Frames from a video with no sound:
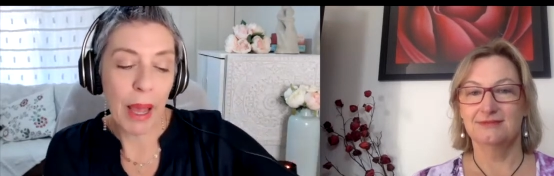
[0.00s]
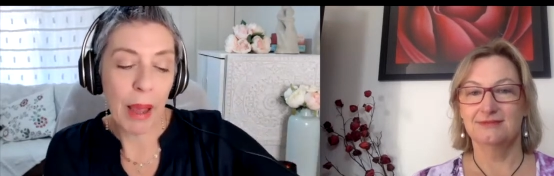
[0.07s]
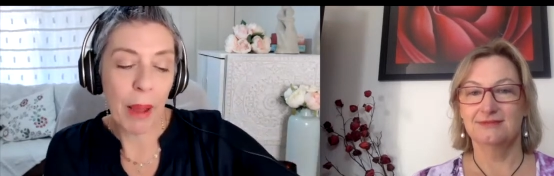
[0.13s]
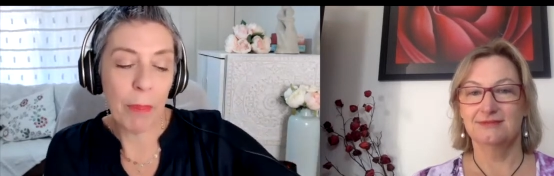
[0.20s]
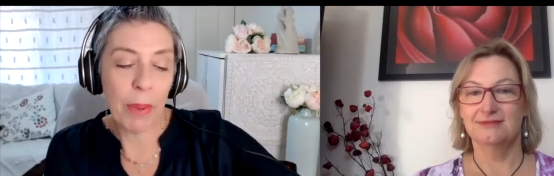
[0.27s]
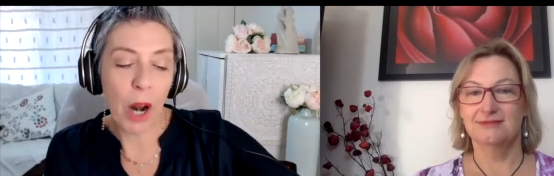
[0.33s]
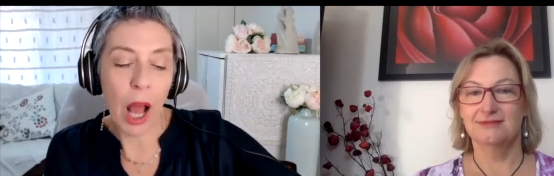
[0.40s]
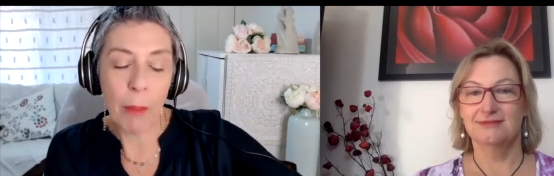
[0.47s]
Speaker 1: but
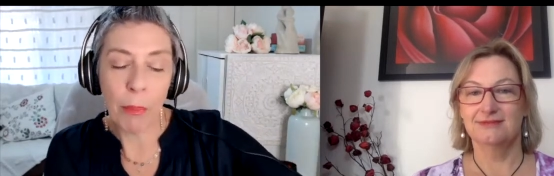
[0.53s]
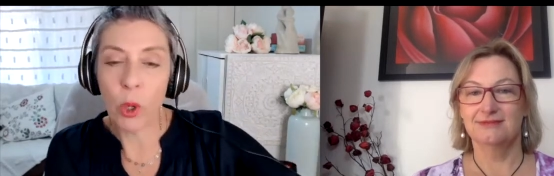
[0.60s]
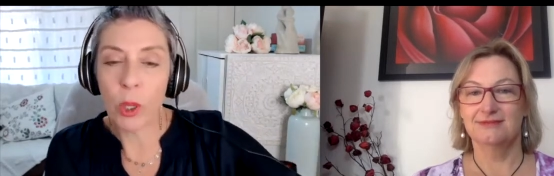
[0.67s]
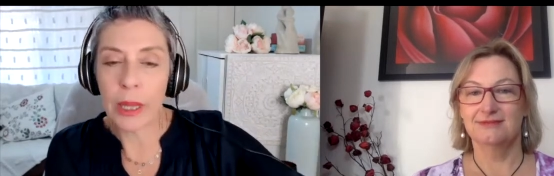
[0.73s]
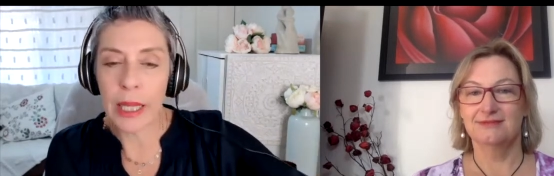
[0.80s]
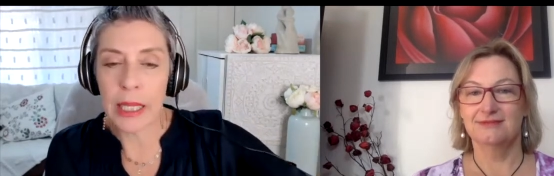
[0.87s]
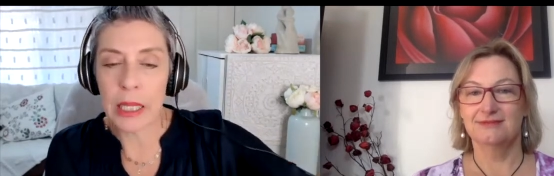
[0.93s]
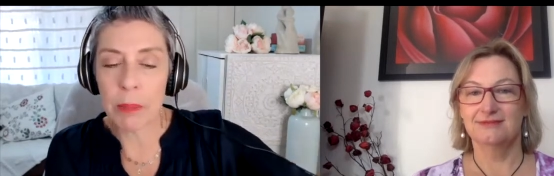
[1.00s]
I bought
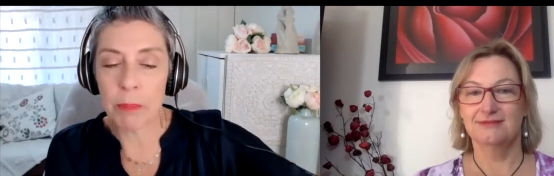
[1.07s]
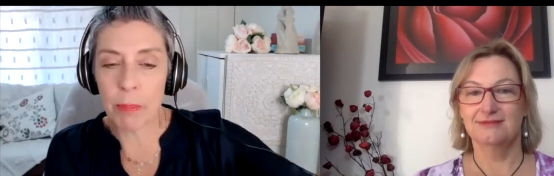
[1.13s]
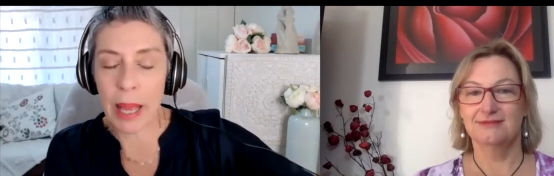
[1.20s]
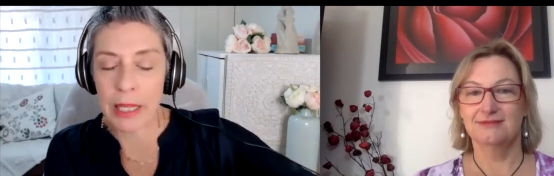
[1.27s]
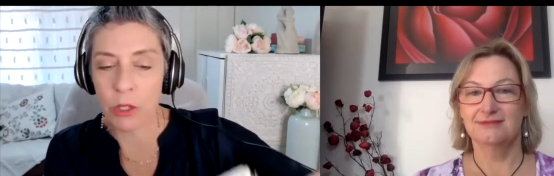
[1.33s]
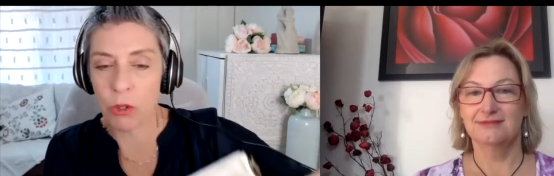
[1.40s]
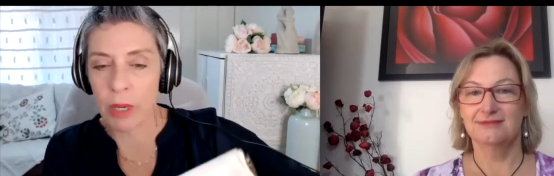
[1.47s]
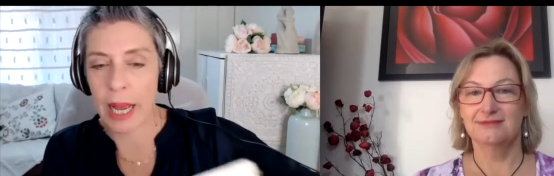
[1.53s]
this
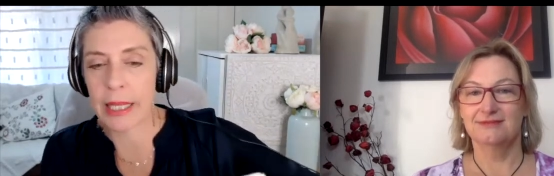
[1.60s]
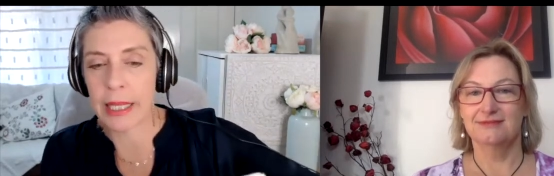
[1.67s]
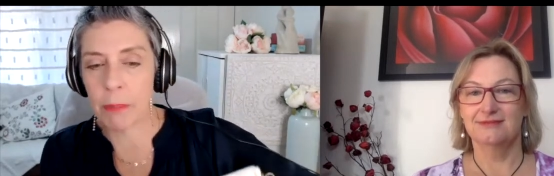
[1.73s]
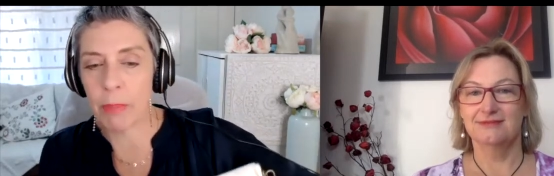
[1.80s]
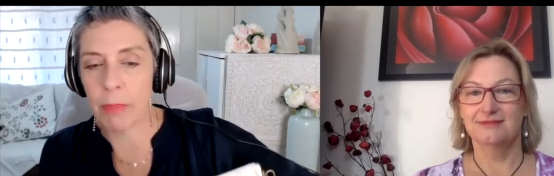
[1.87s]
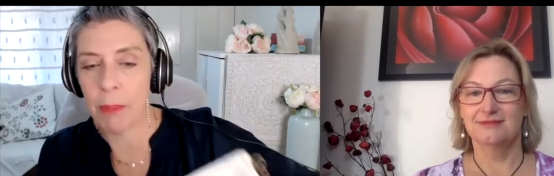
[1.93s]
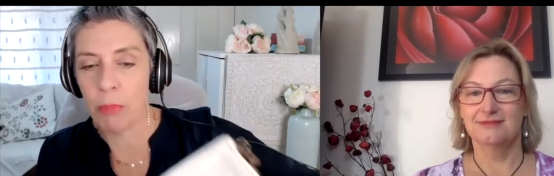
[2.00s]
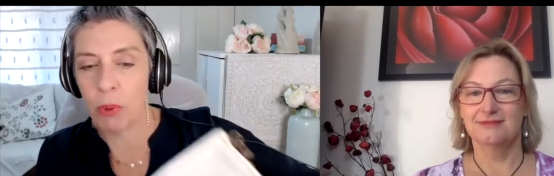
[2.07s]
pencil case, and
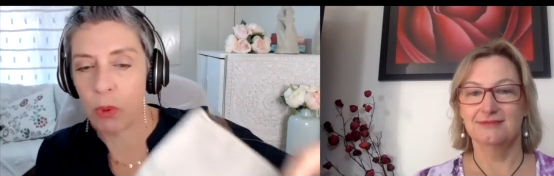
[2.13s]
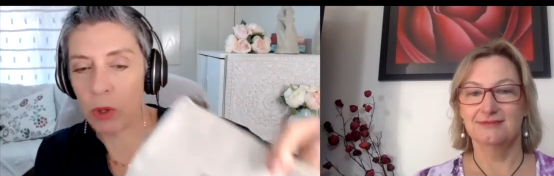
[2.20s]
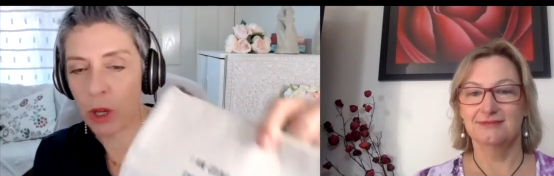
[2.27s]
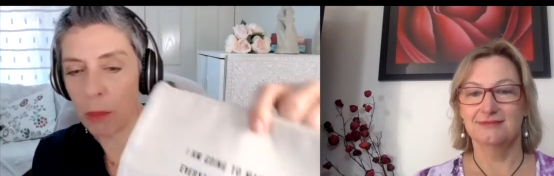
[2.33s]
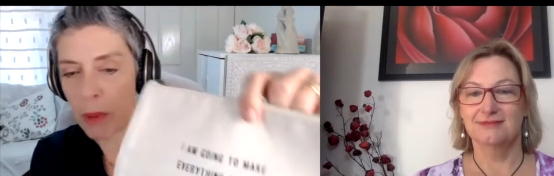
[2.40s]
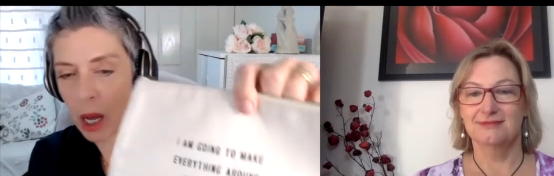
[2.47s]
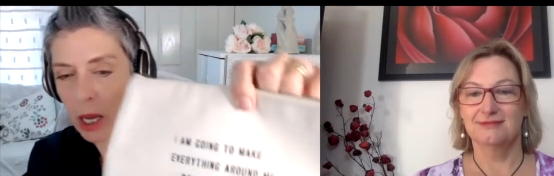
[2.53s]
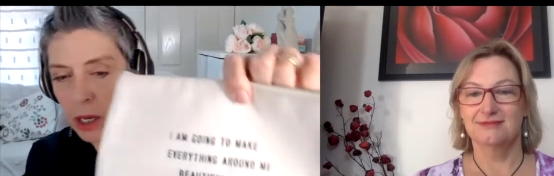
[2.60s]
people, you
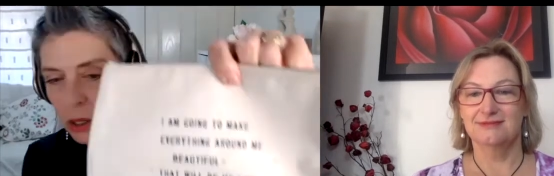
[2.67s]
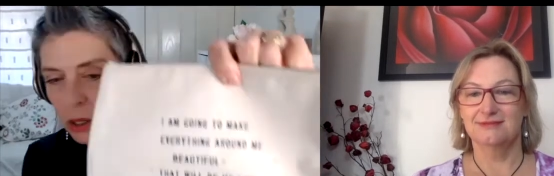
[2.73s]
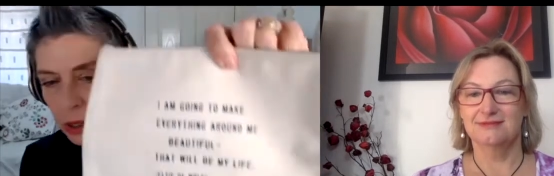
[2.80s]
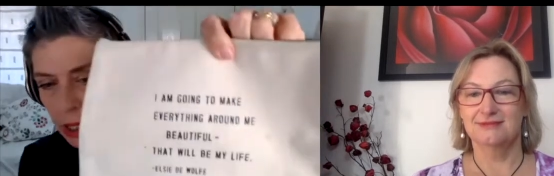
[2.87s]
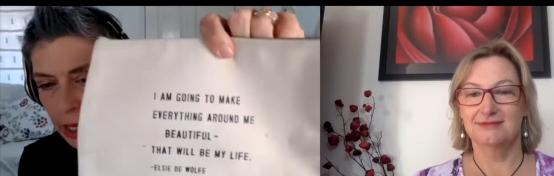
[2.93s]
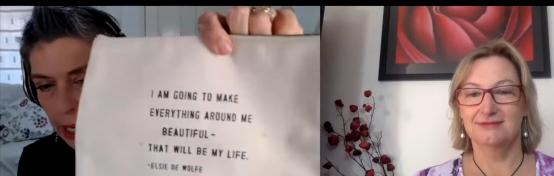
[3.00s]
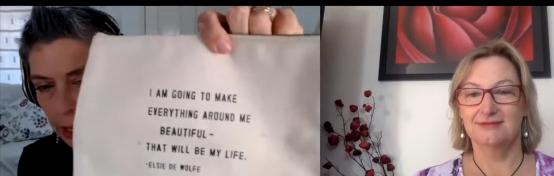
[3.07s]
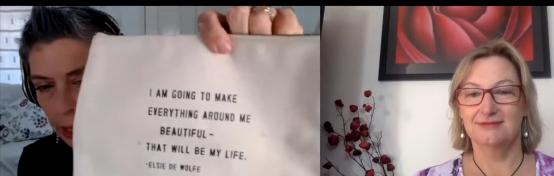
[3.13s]
might not
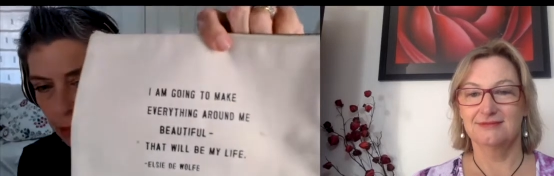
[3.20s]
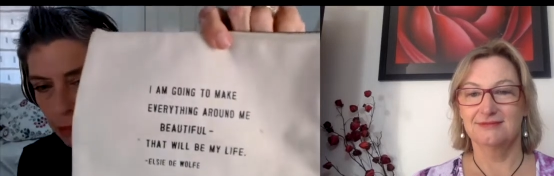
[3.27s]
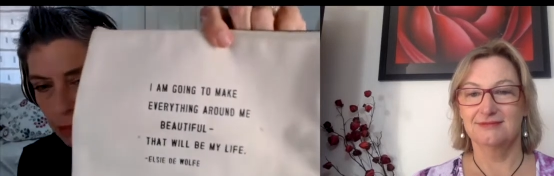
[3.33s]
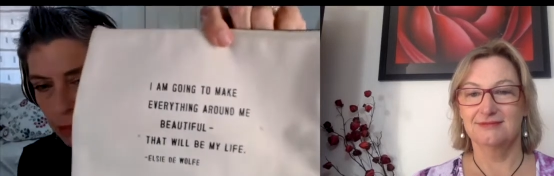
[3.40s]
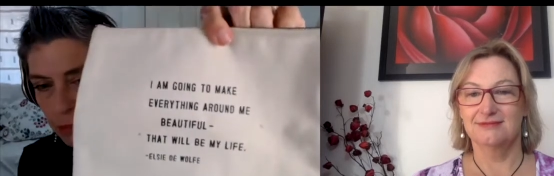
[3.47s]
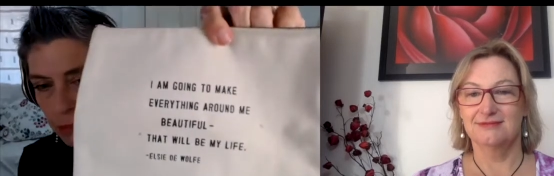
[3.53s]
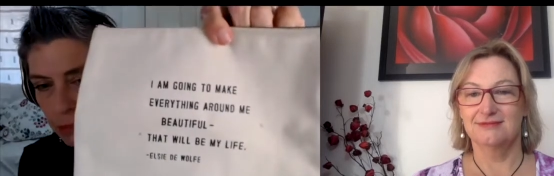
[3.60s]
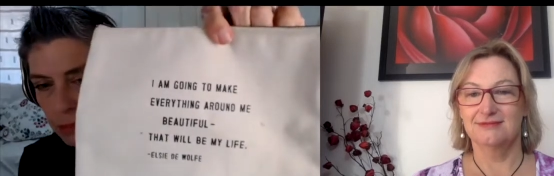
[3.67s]
um,
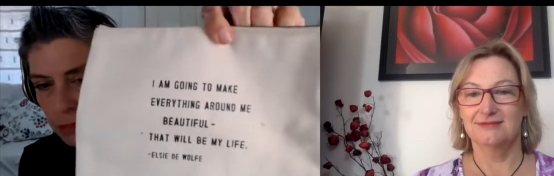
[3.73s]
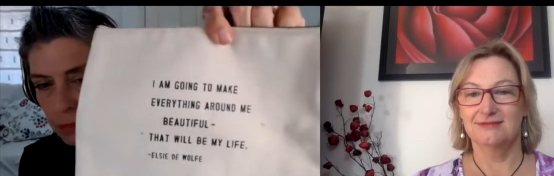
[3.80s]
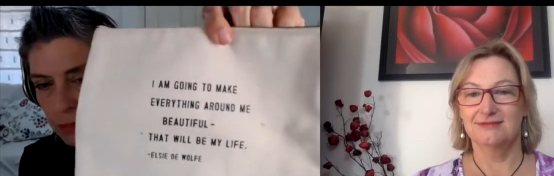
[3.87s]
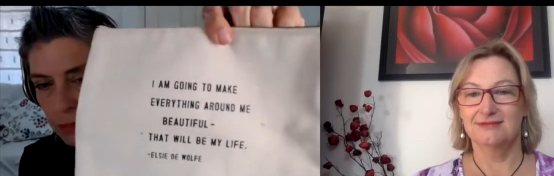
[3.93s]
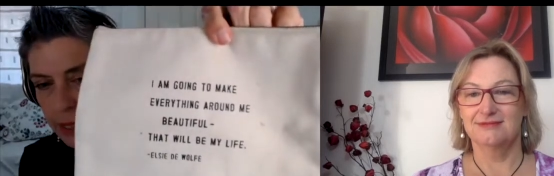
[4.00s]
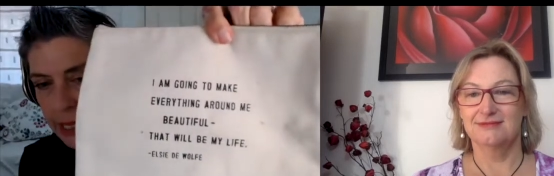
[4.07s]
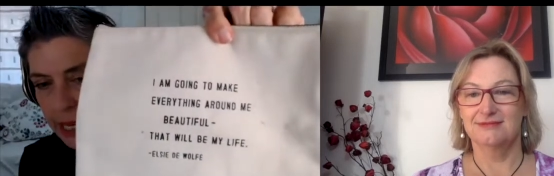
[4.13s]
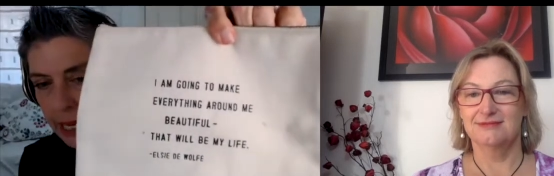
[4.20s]

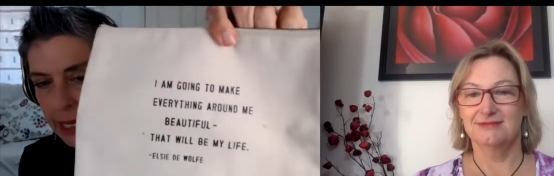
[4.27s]
see it.